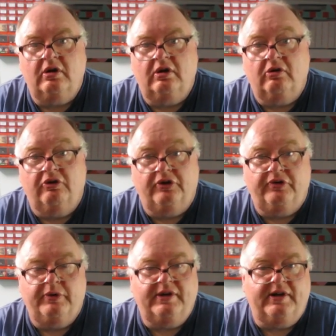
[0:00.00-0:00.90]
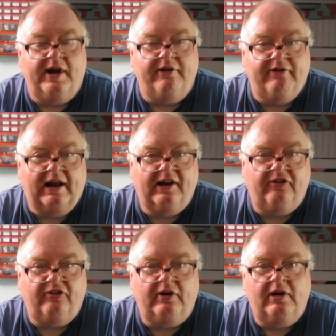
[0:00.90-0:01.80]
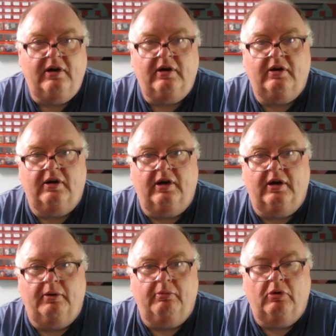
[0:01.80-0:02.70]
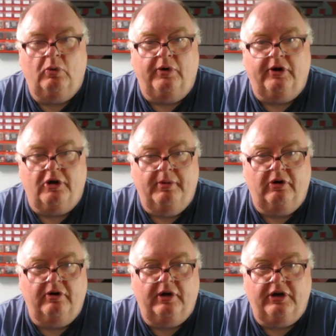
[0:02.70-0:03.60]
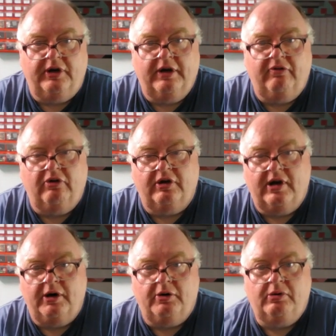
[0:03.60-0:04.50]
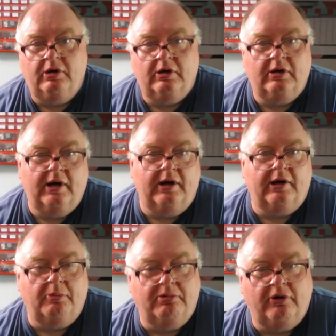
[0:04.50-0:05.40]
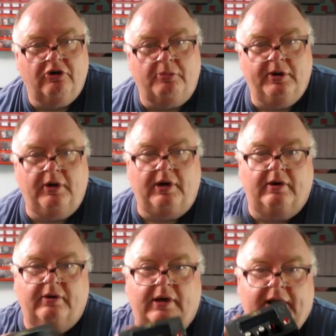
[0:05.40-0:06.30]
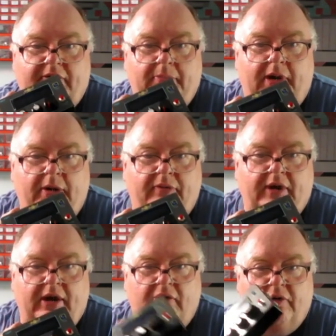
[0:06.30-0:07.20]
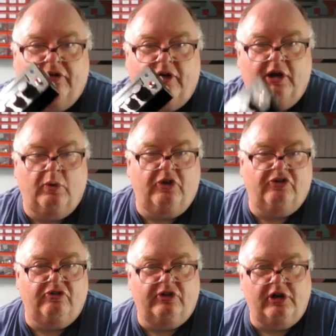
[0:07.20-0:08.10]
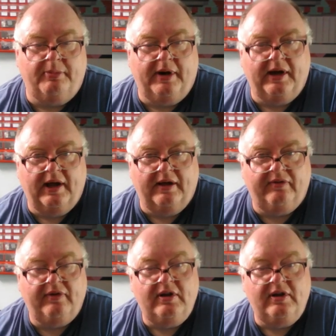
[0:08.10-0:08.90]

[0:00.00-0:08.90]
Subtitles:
Also, if you attend any rallies, why not come along and you can have a look at our little prototype unit and have a play with that, or ask any questions that you may have.